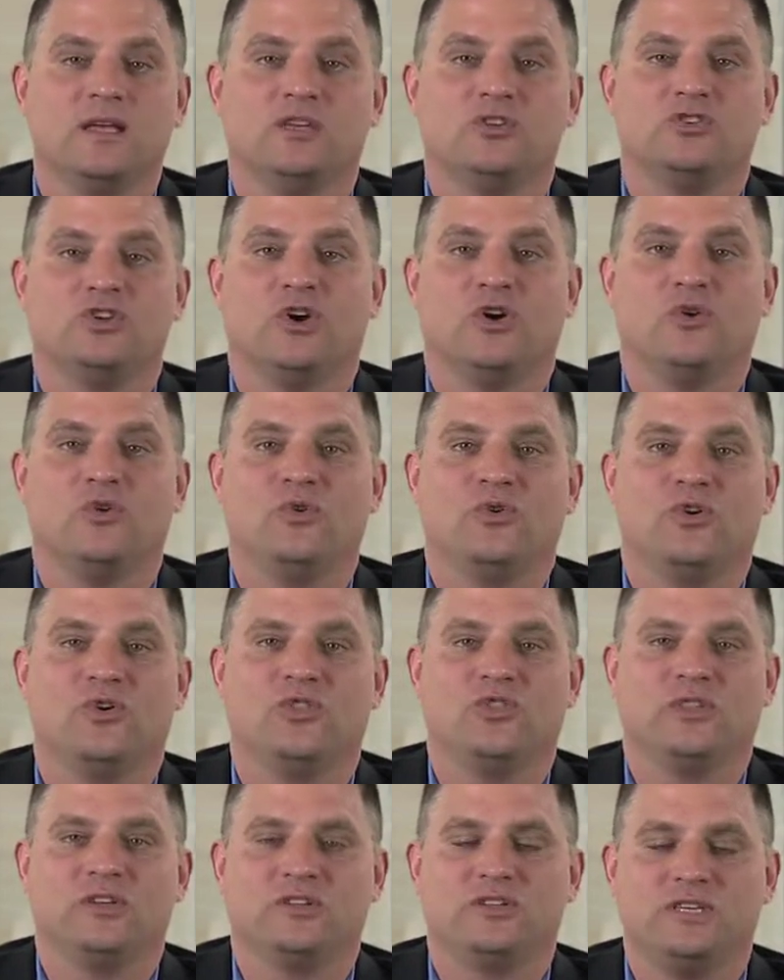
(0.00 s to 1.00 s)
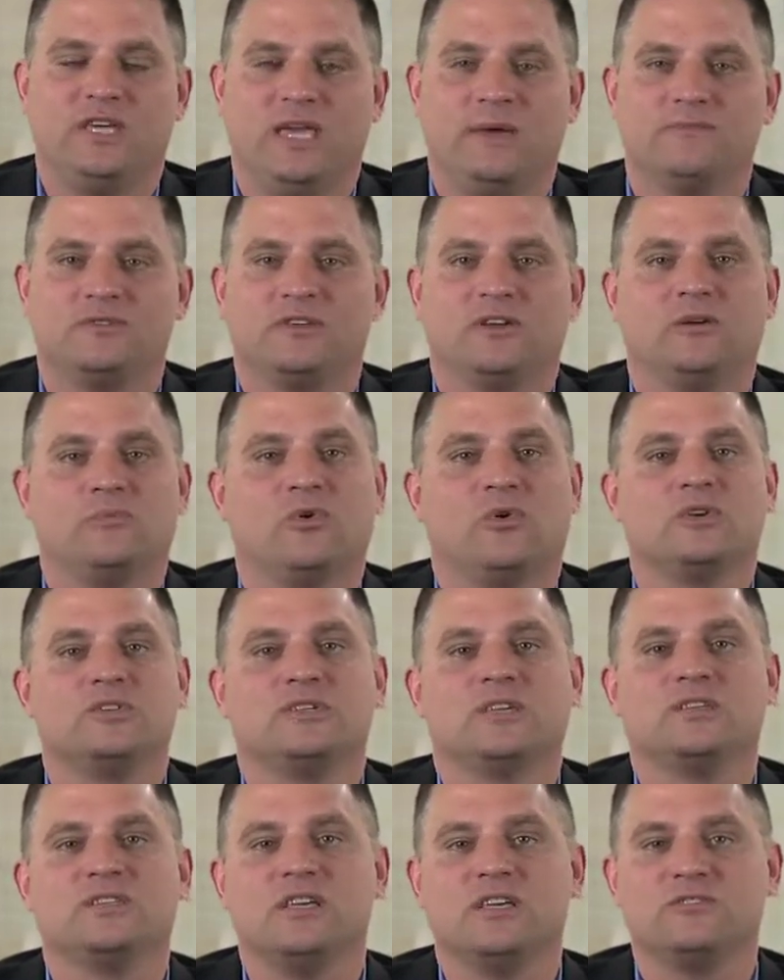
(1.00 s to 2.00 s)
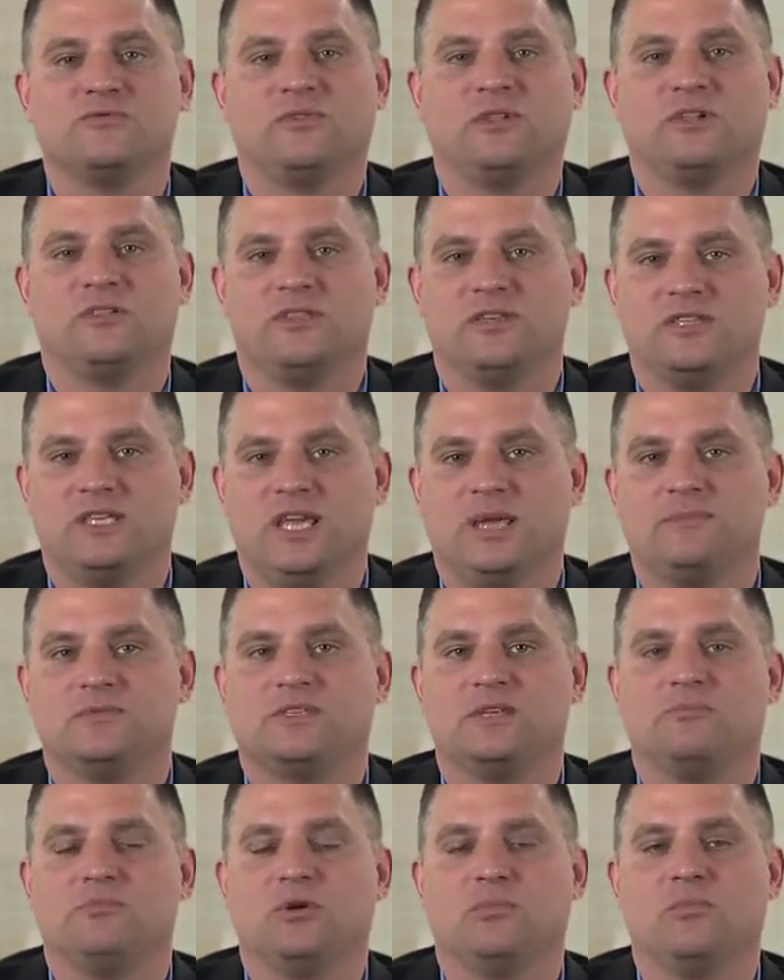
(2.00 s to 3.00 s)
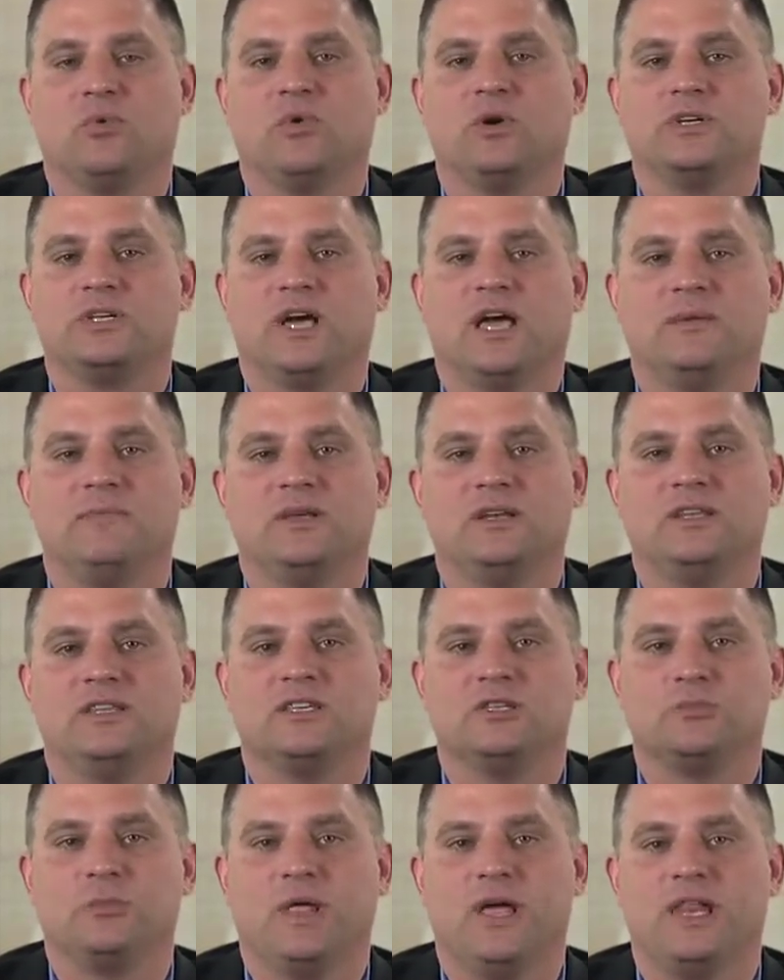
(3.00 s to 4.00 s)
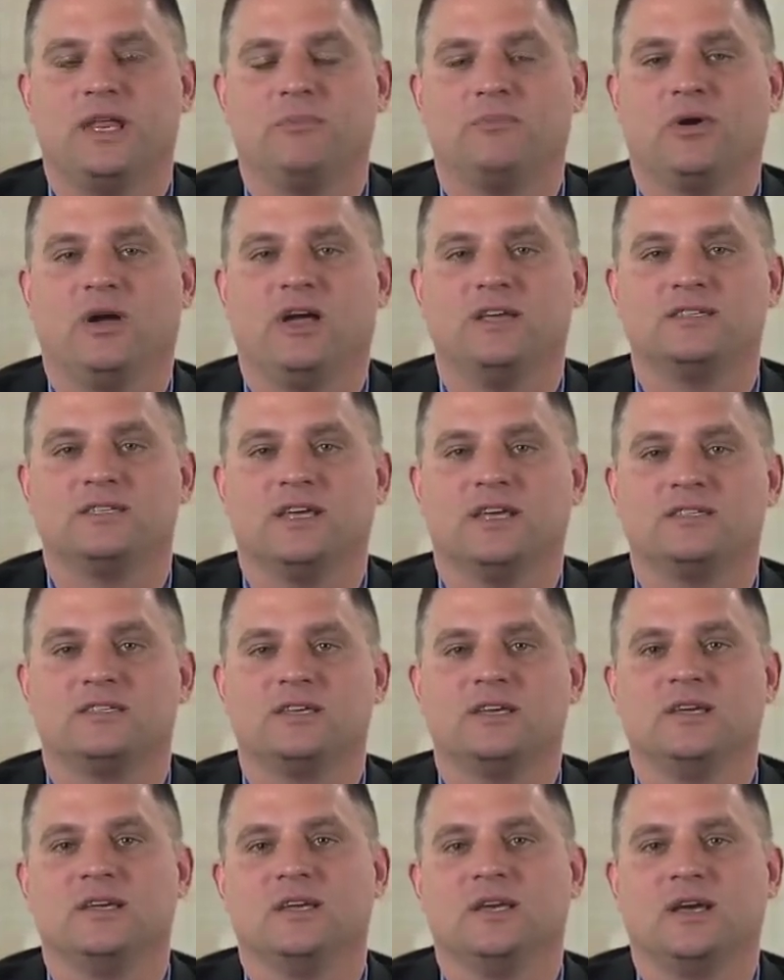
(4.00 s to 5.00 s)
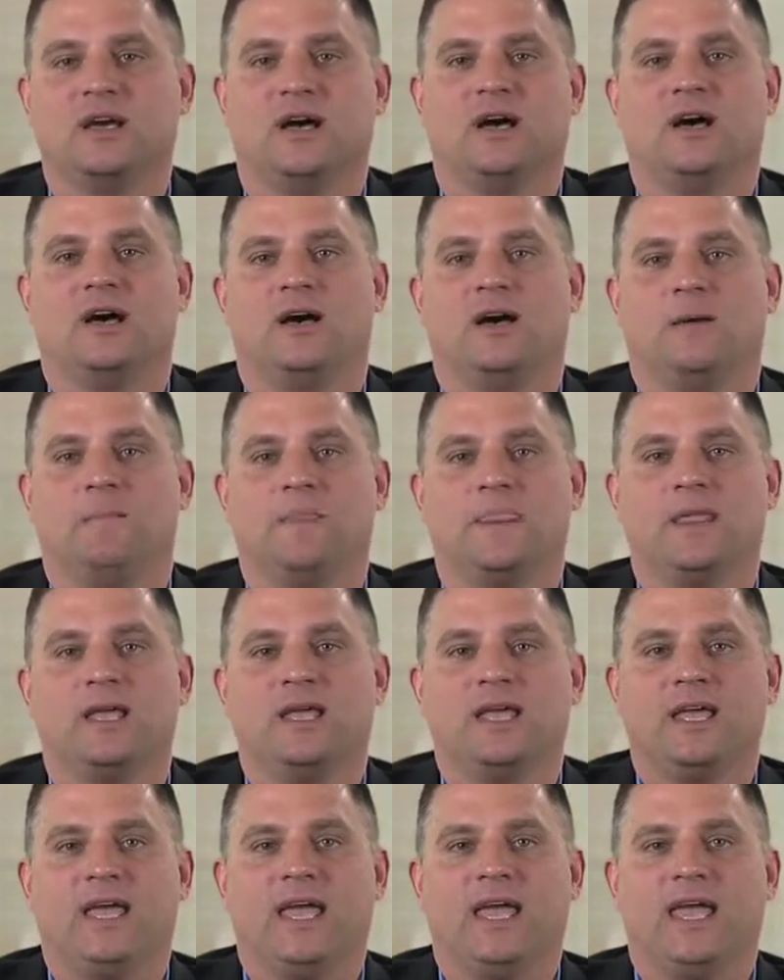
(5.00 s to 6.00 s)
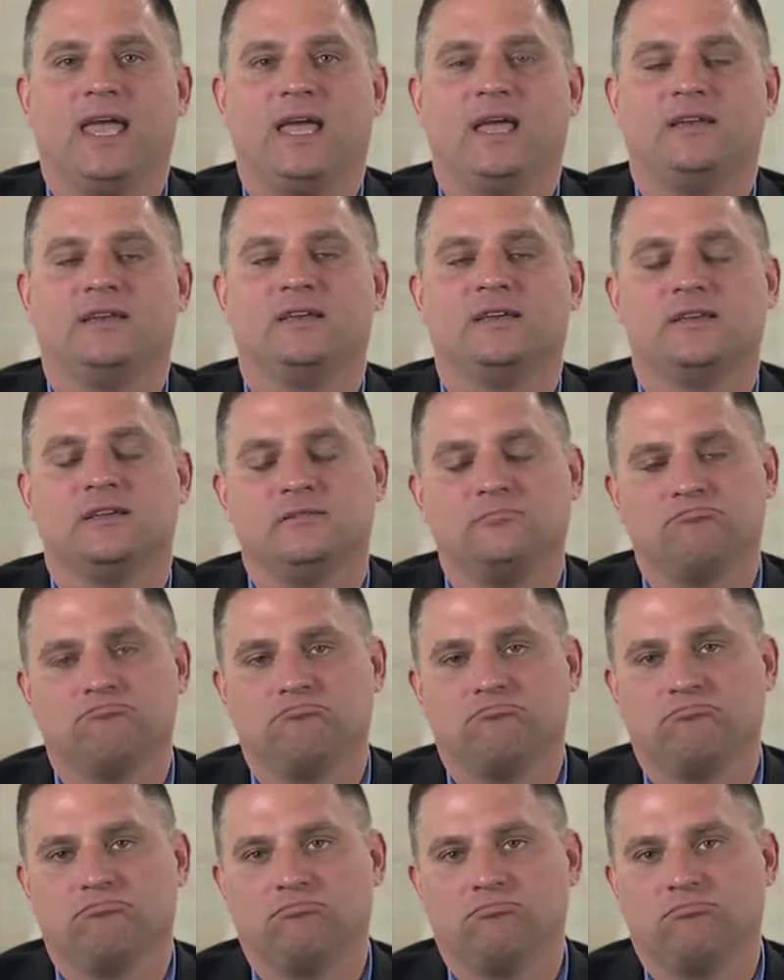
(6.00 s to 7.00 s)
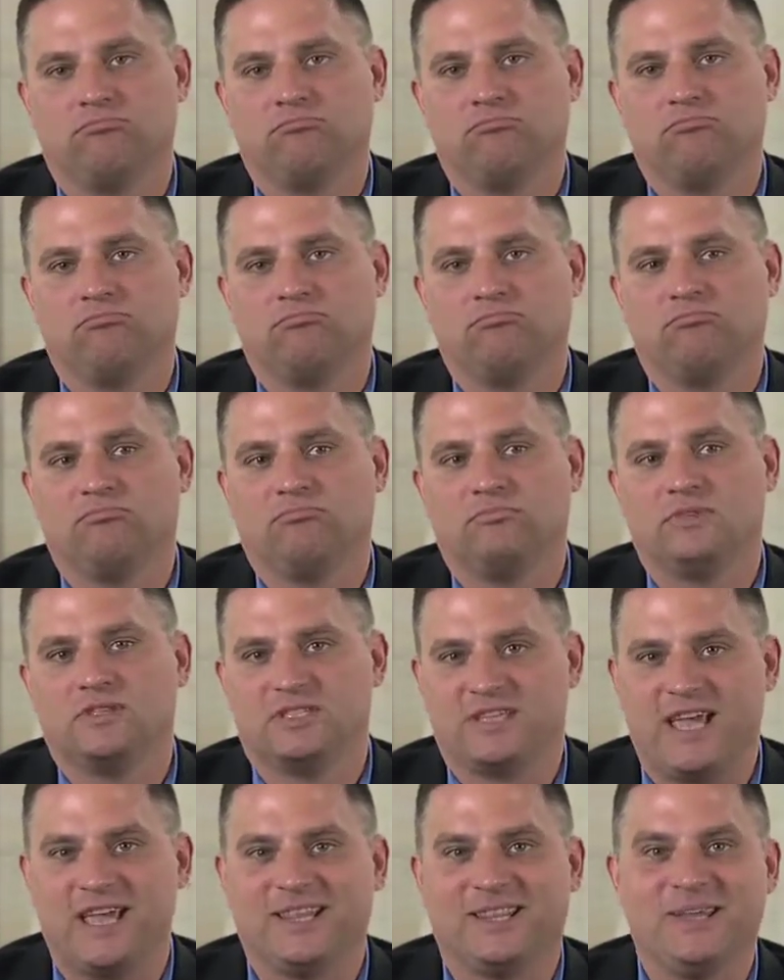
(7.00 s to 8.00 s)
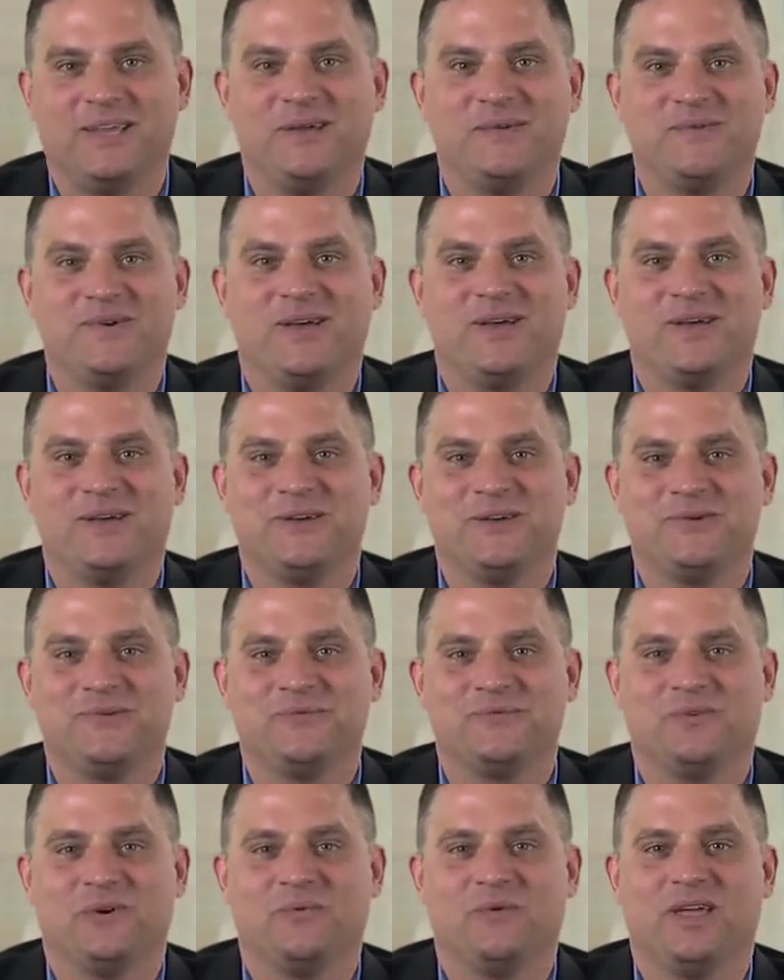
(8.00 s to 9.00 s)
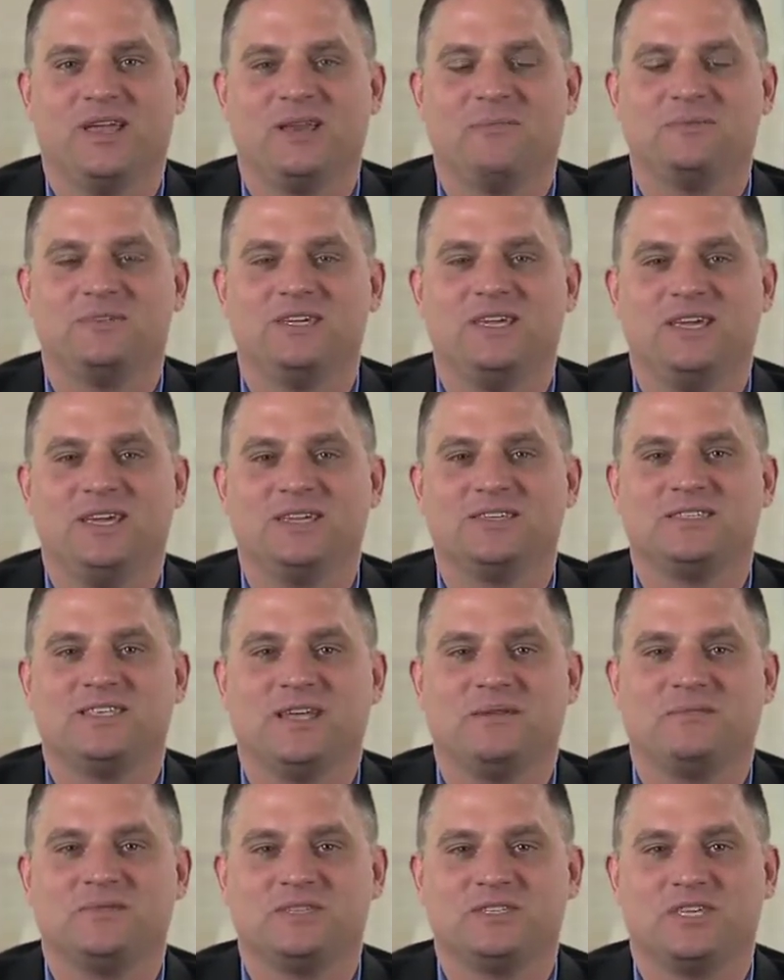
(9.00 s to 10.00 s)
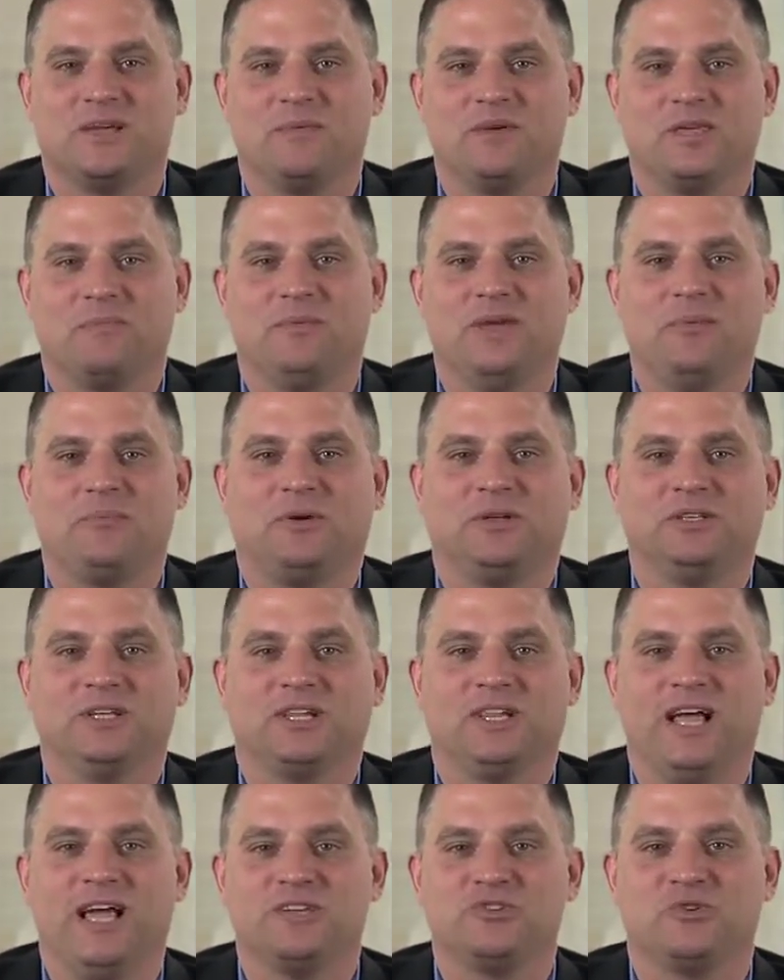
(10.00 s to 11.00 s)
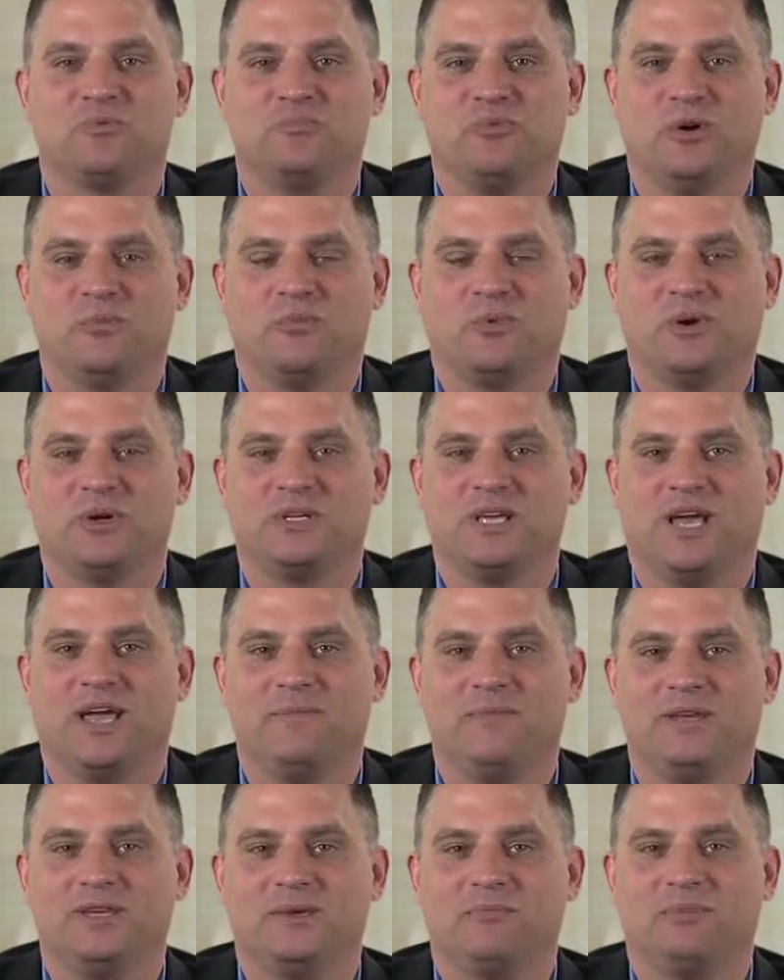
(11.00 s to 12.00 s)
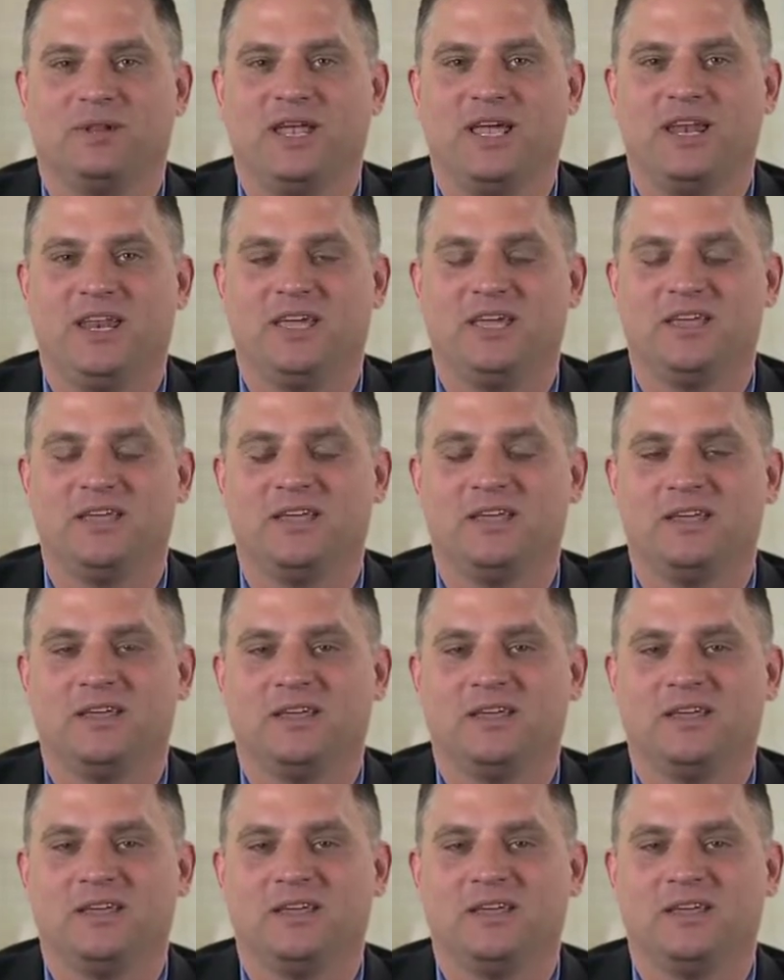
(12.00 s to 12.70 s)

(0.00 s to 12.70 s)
So the teams that are more successful are the teams that put more time into this planning process. And sadly, what we end up seeing is that some of the people in the classroom put more time into planning